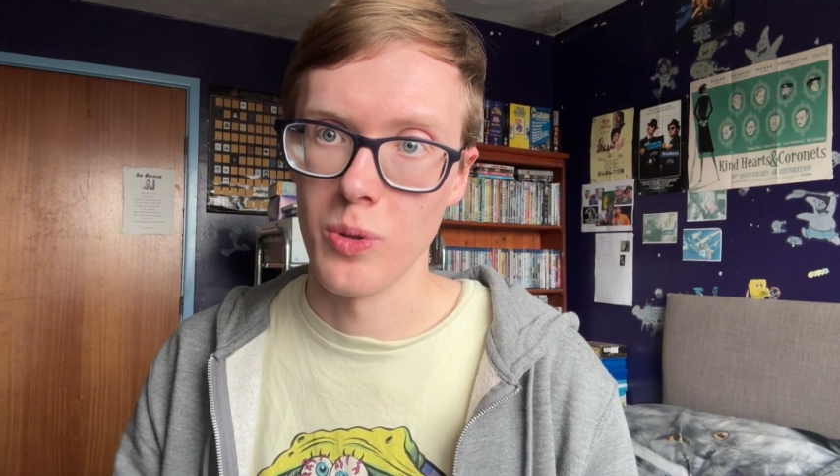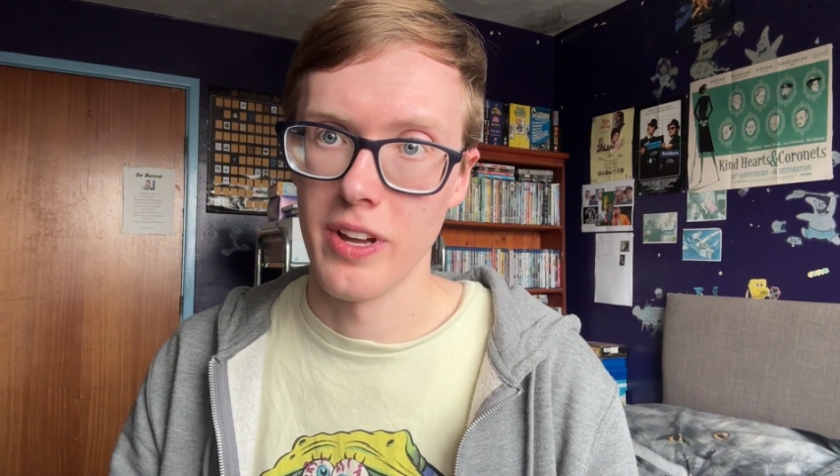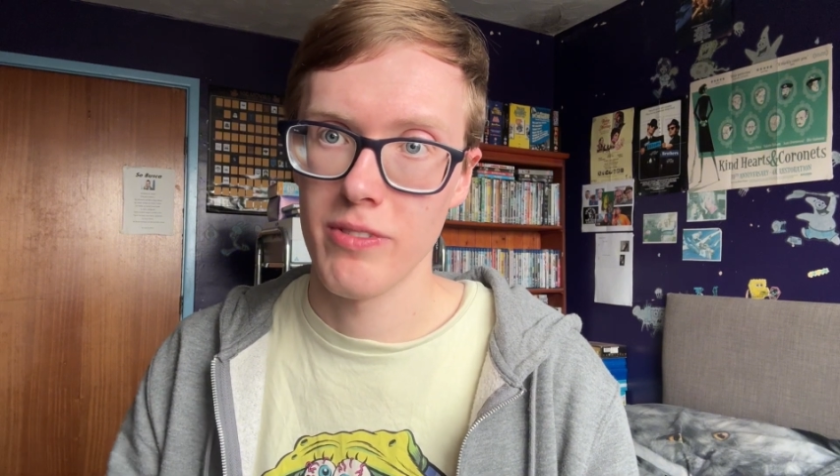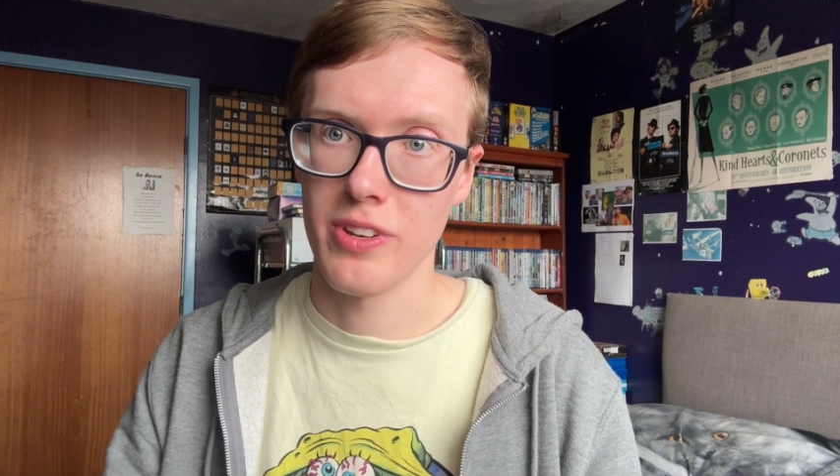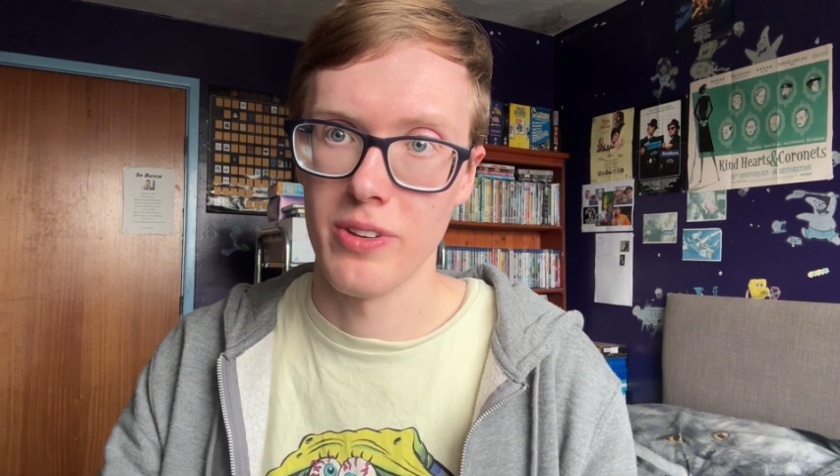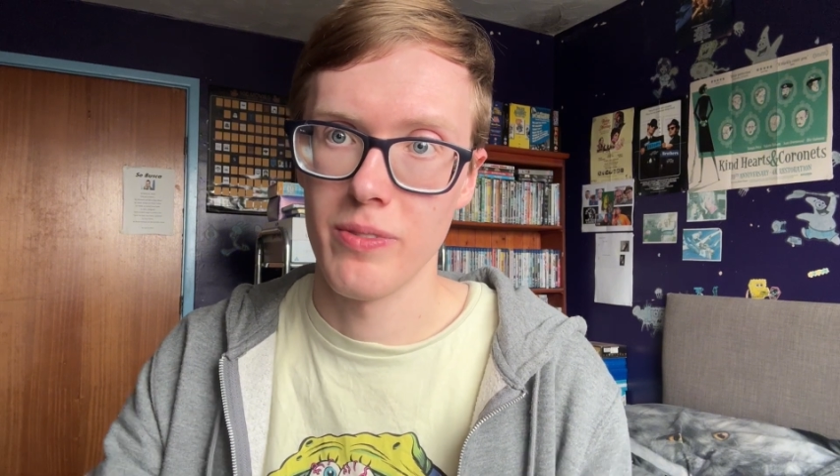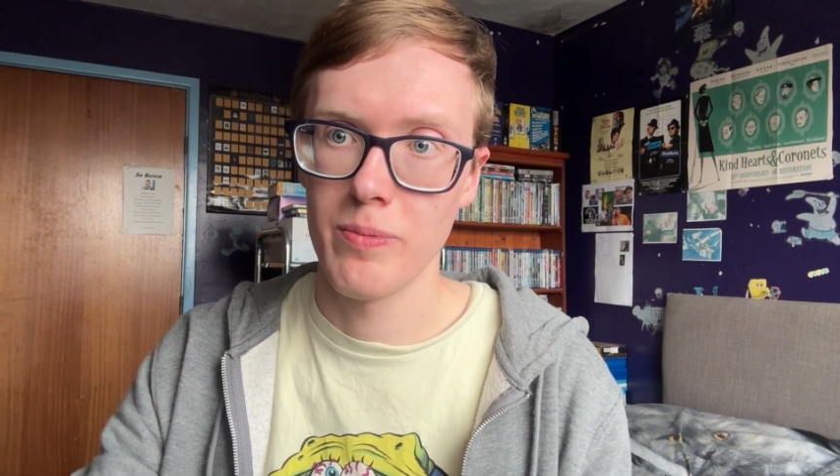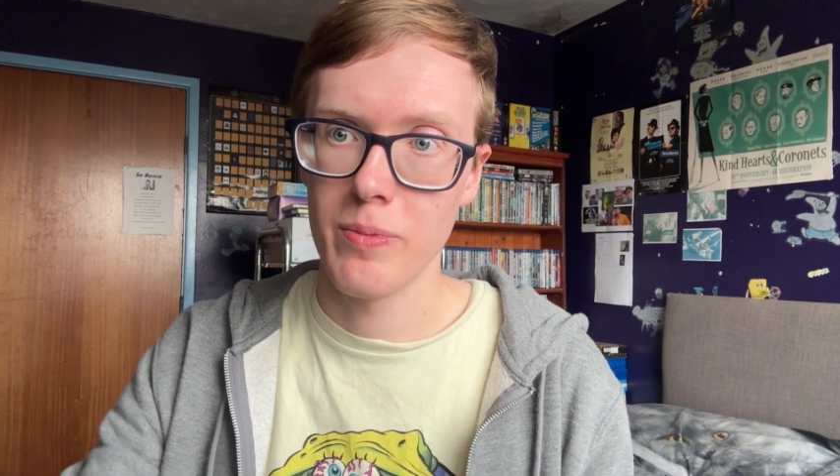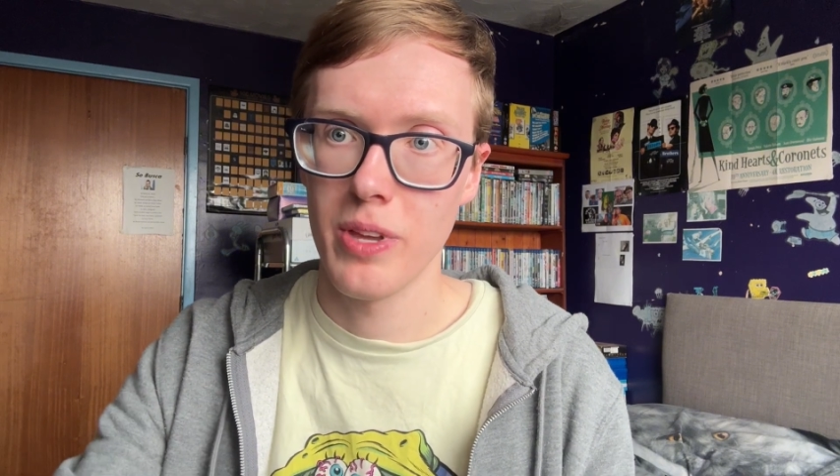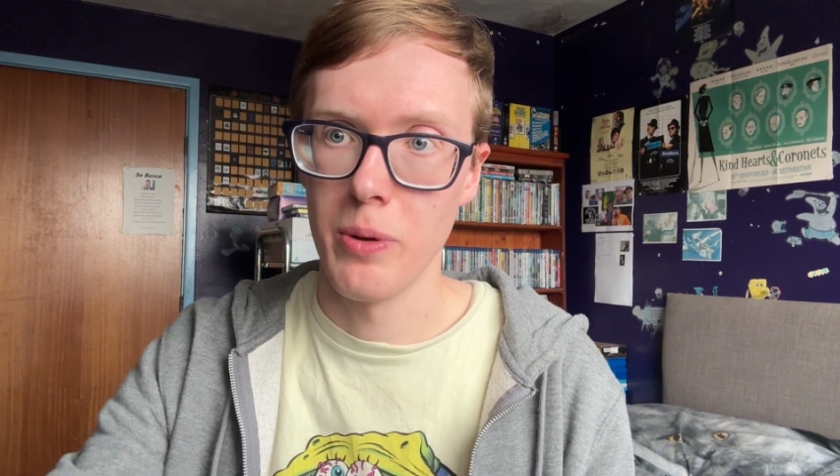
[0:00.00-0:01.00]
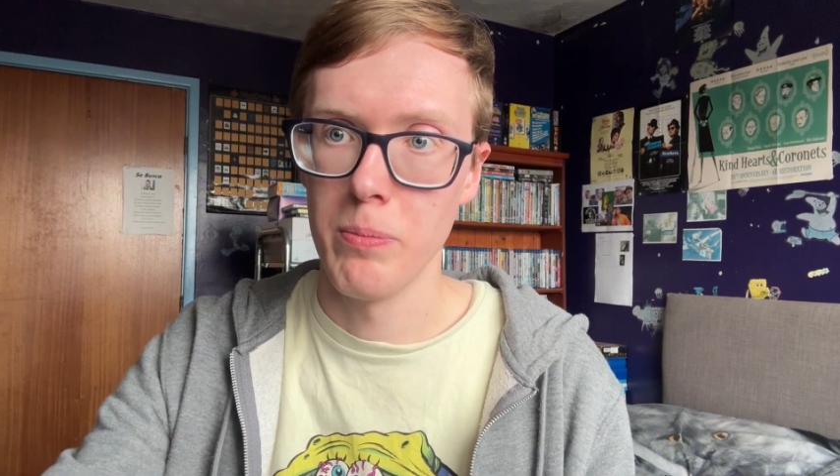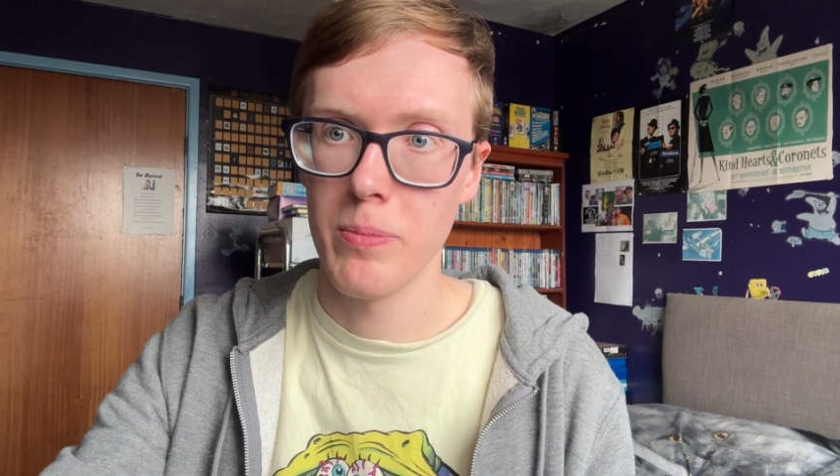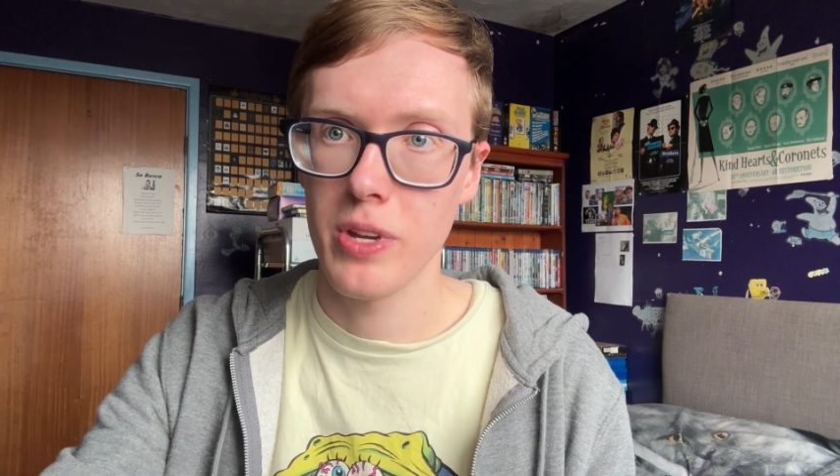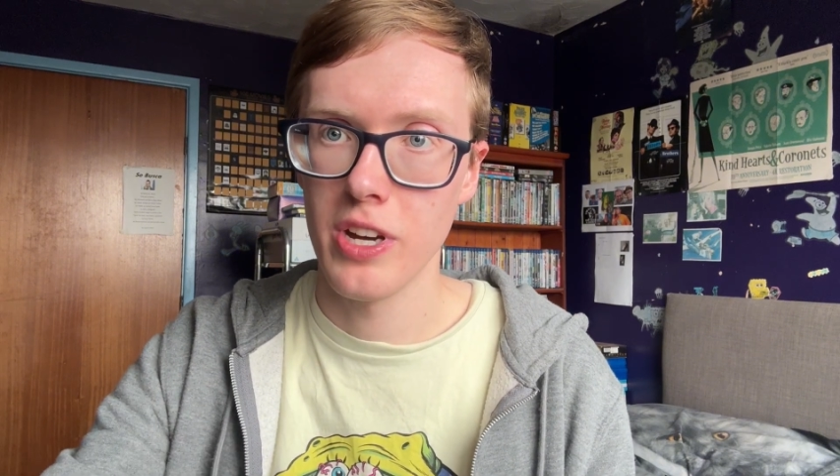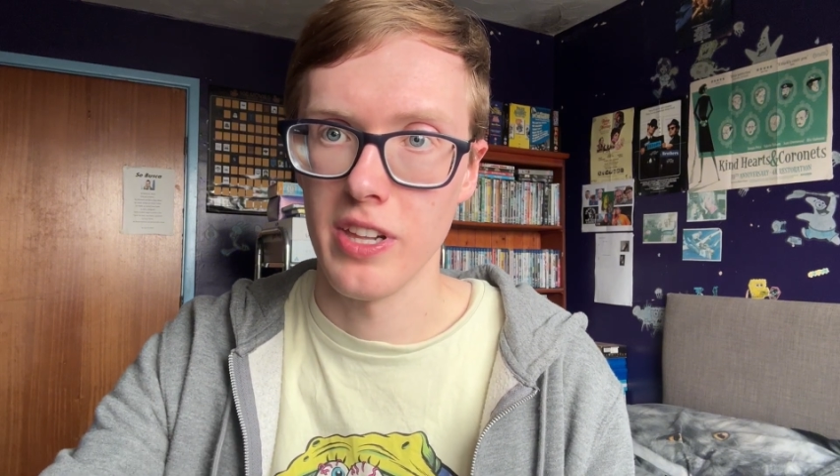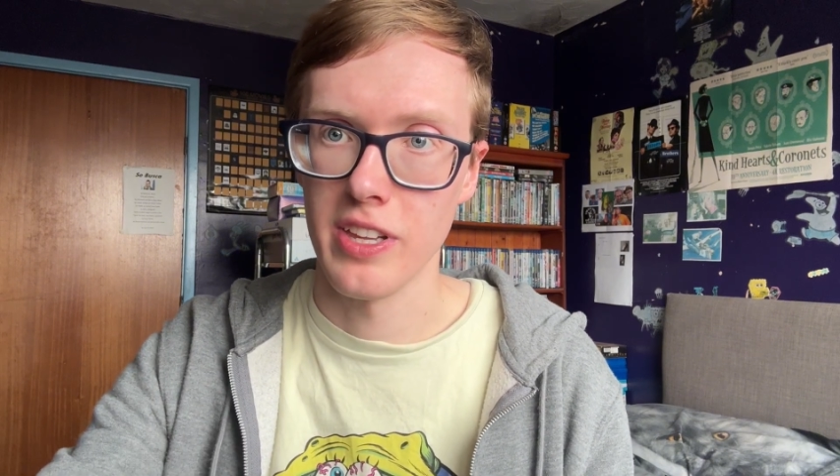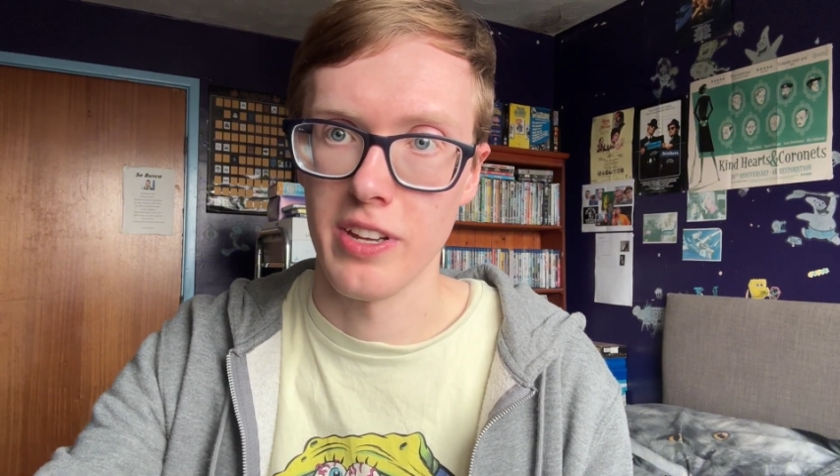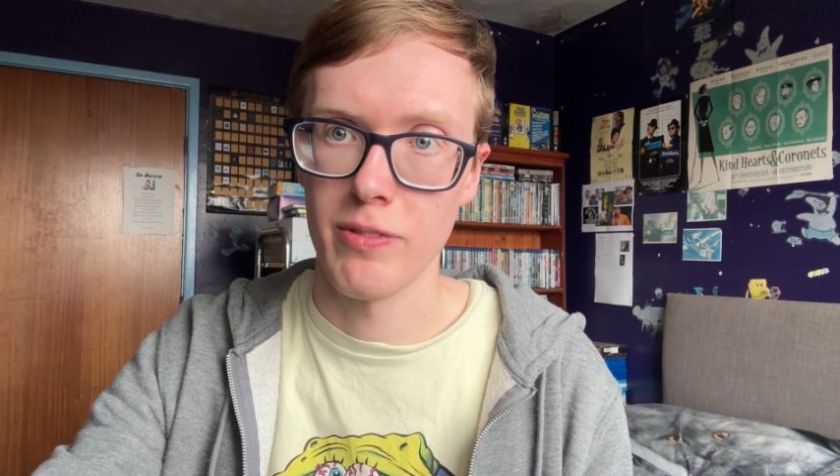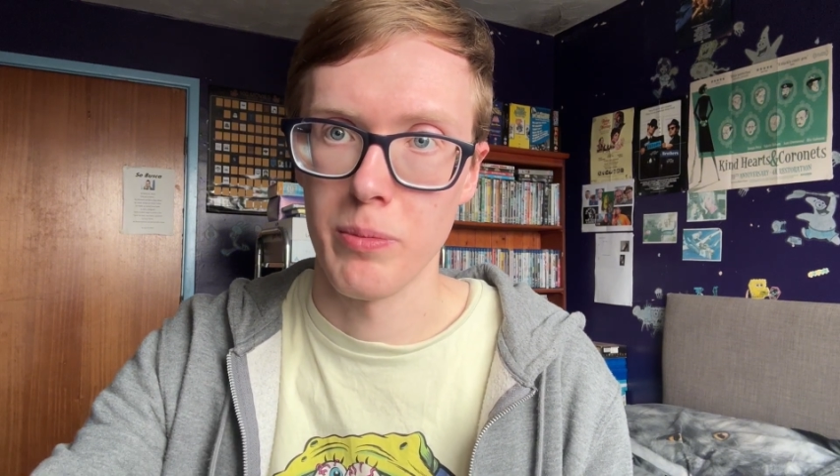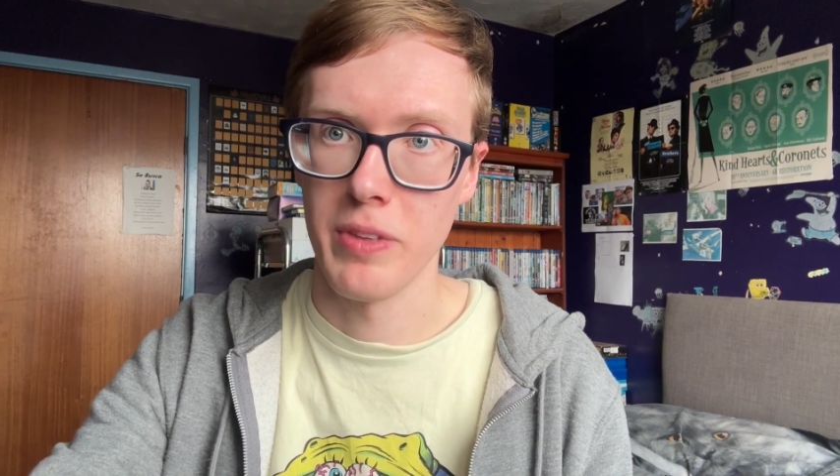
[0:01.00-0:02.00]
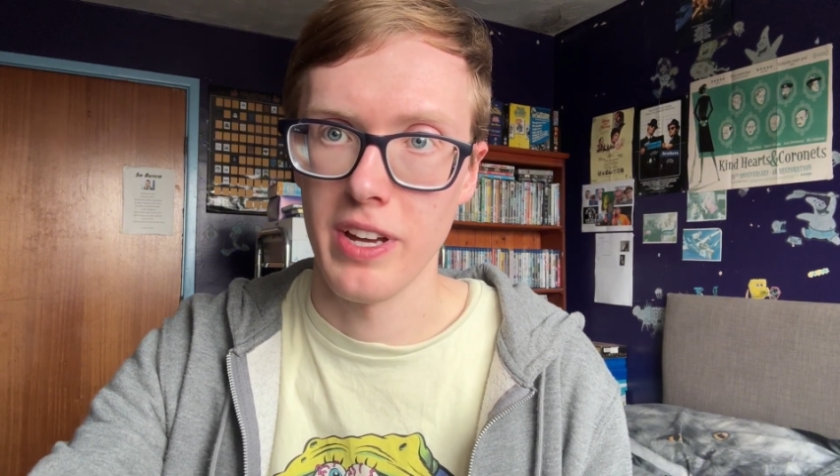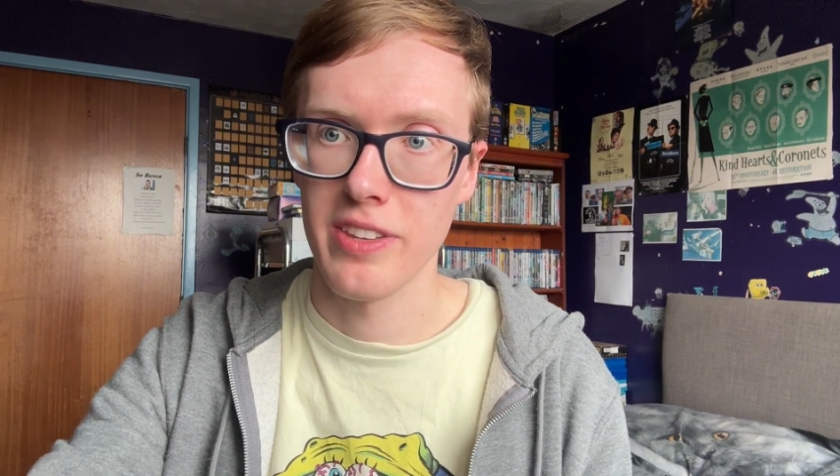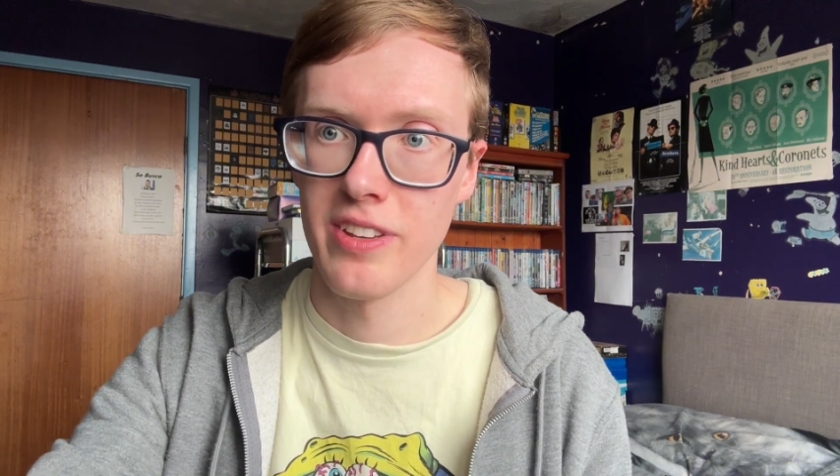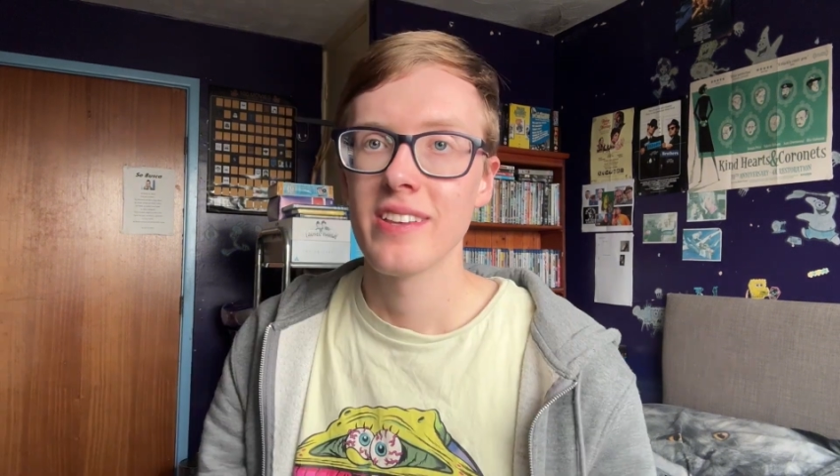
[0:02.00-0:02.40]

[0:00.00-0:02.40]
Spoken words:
after Curly from that.